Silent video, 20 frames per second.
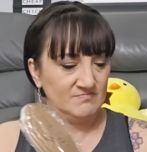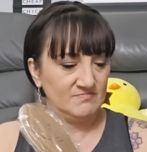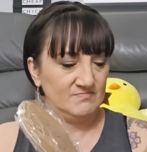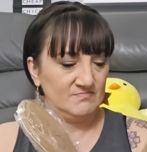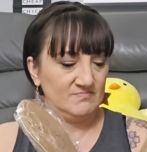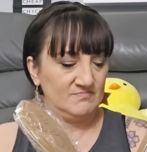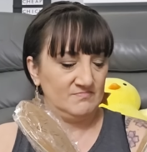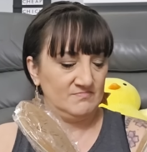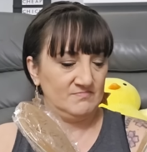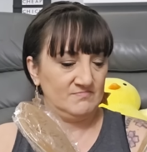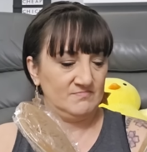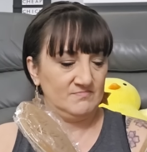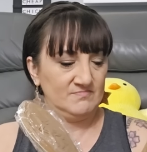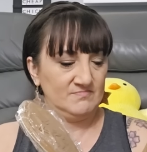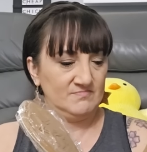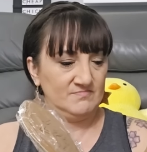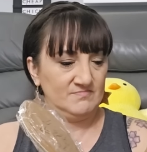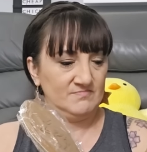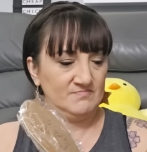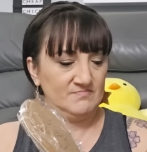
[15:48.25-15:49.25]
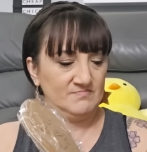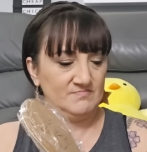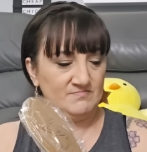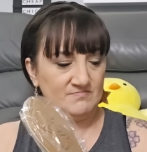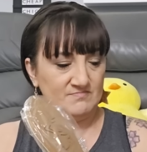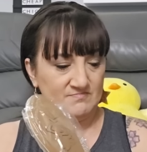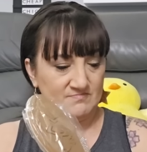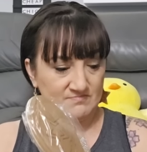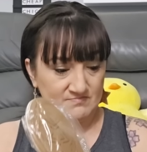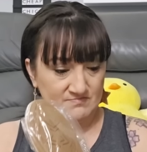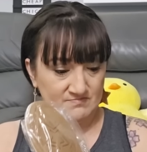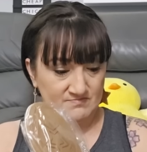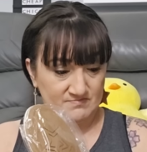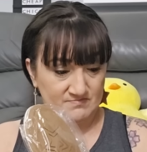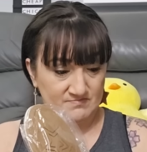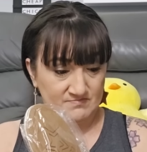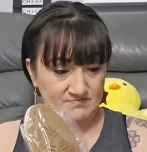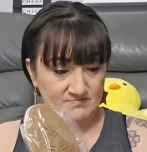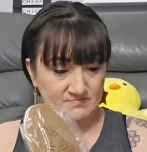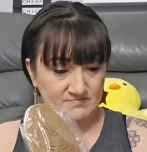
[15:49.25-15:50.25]

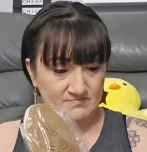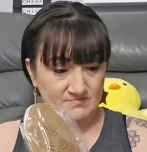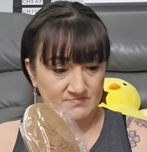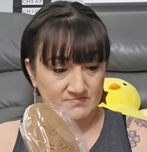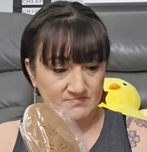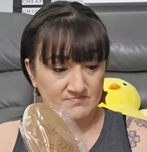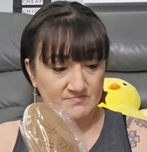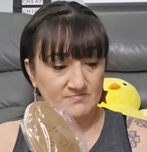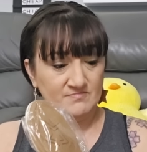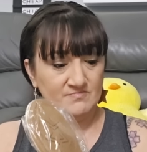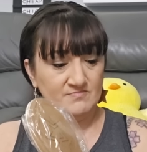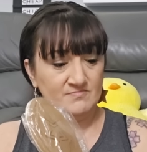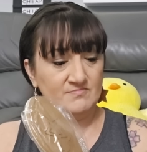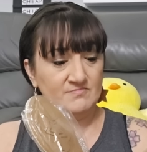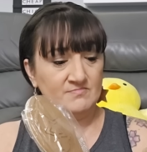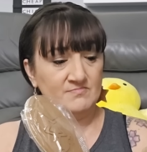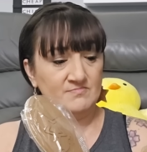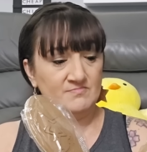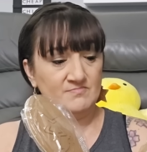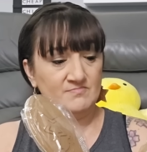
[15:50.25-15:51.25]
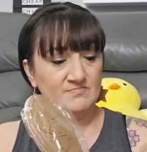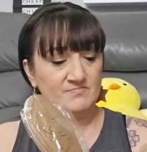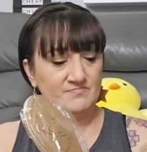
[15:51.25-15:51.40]
(silence)